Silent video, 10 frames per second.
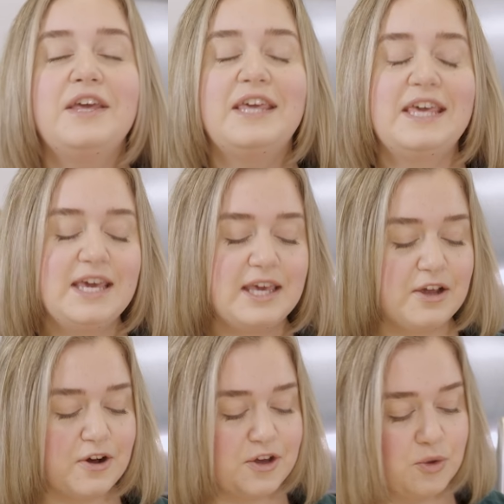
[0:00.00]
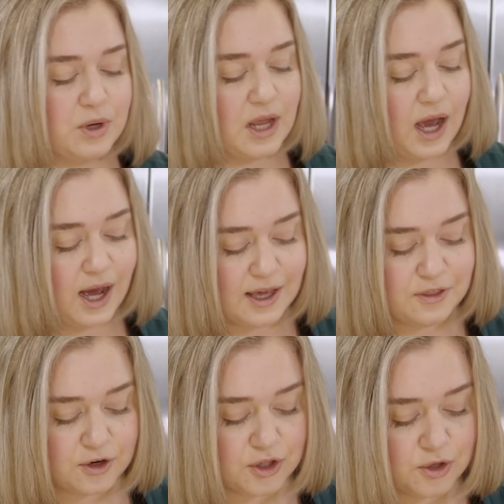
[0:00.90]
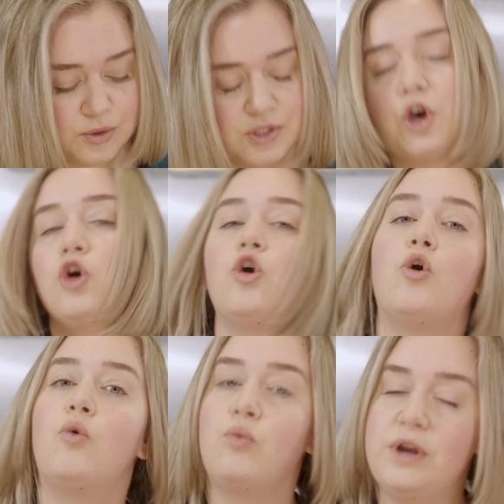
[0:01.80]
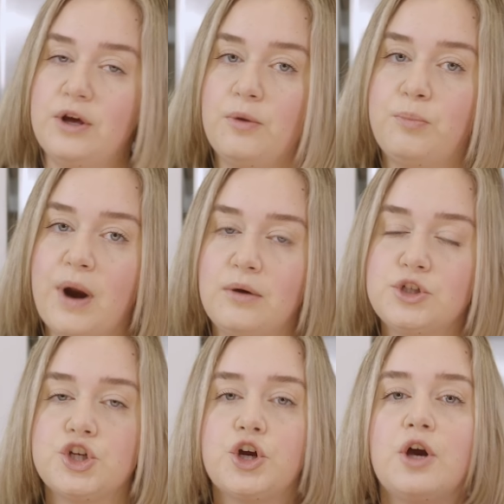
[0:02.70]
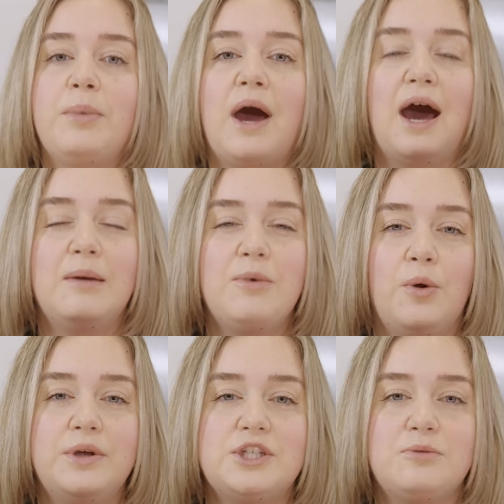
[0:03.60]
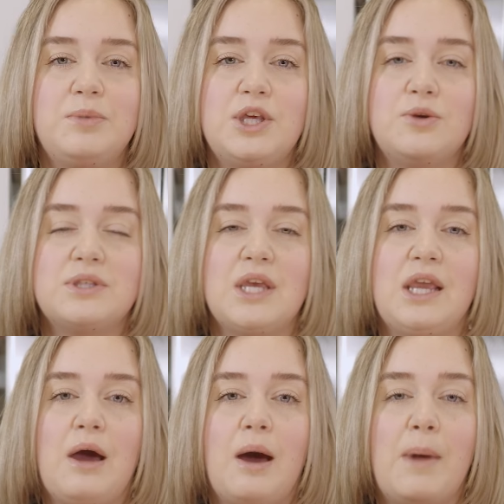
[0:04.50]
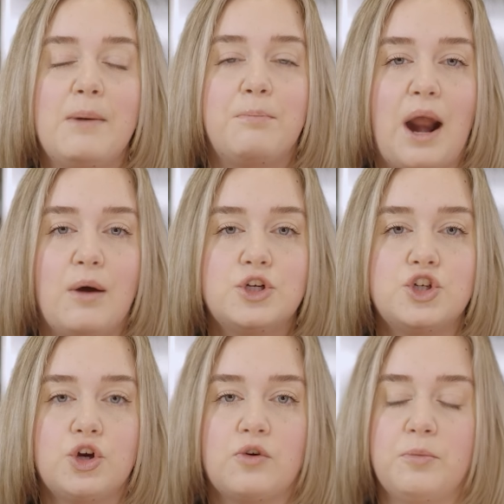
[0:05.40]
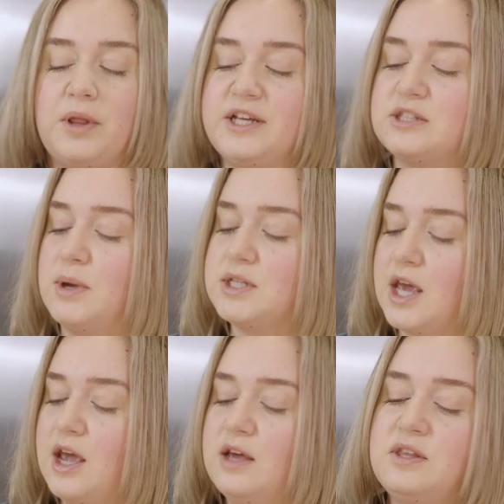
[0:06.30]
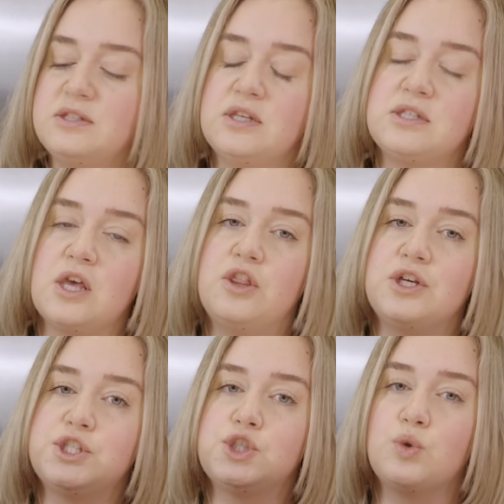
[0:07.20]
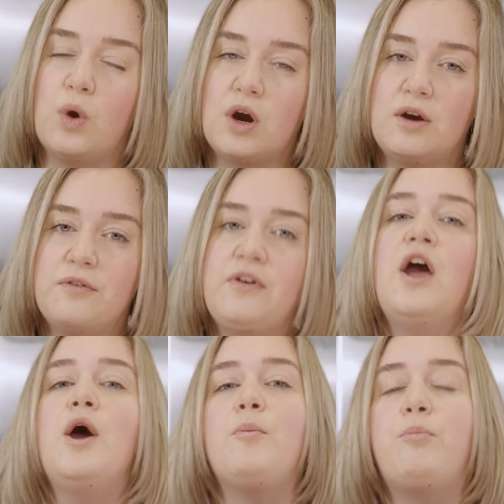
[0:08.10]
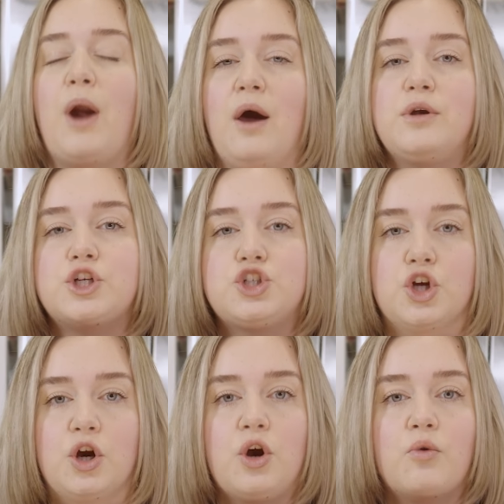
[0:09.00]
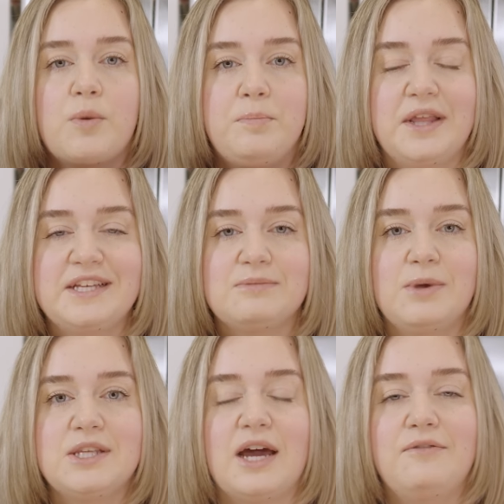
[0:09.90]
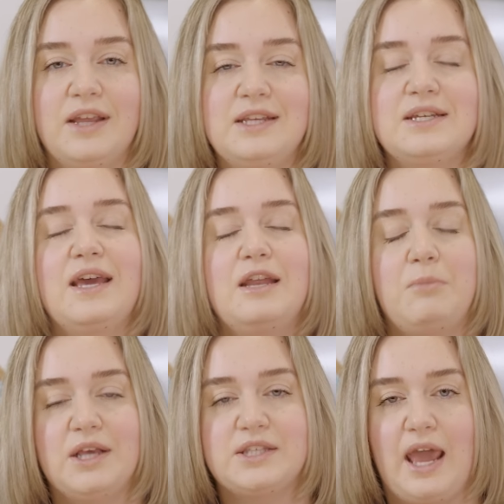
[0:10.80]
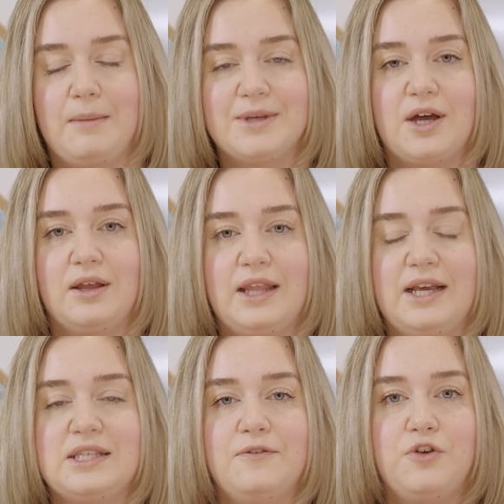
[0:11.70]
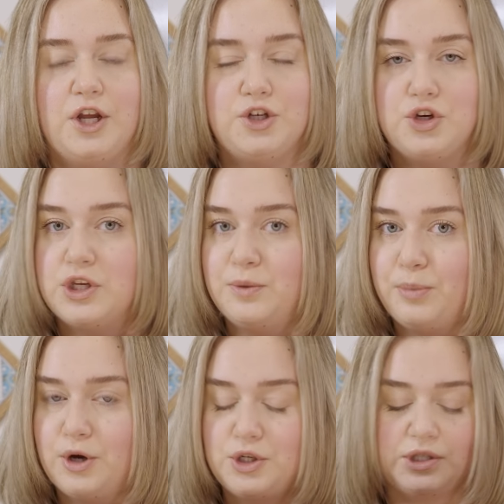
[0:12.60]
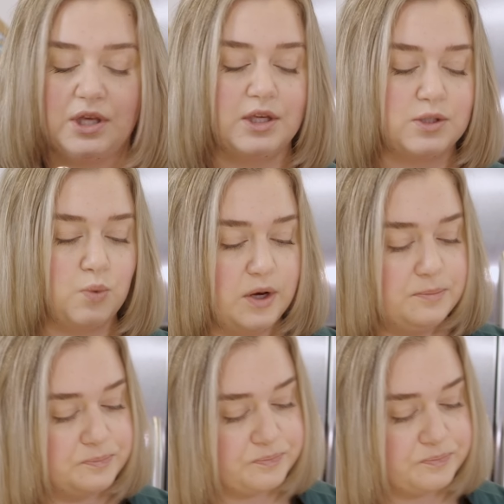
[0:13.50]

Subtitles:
key here, you can either use real brown sugar, but I'm going to be using my brown sugar replacement. This is the Swerve brown sugar replacement. I've linked it in my Amazon links if you're interested in purchasing this one.